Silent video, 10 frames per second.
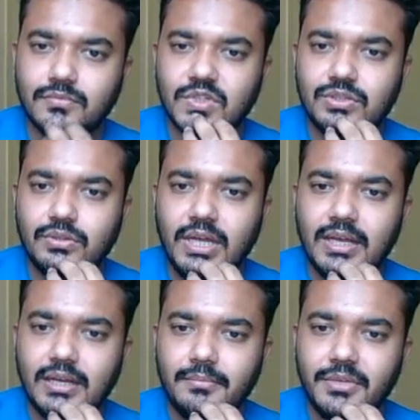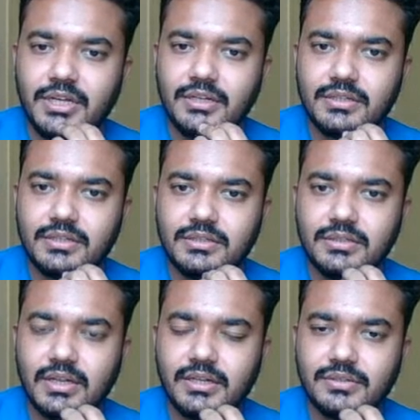Should I eliminate his
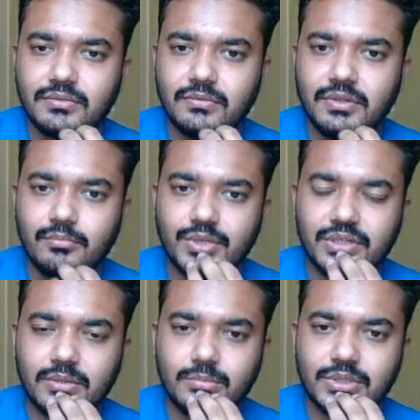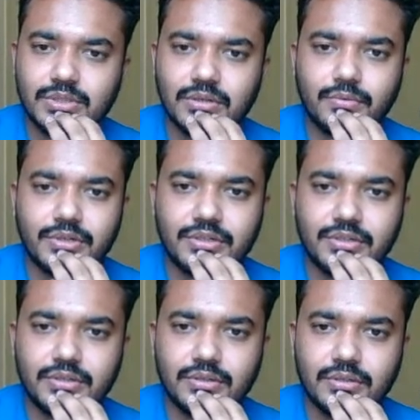light square bishop is the question.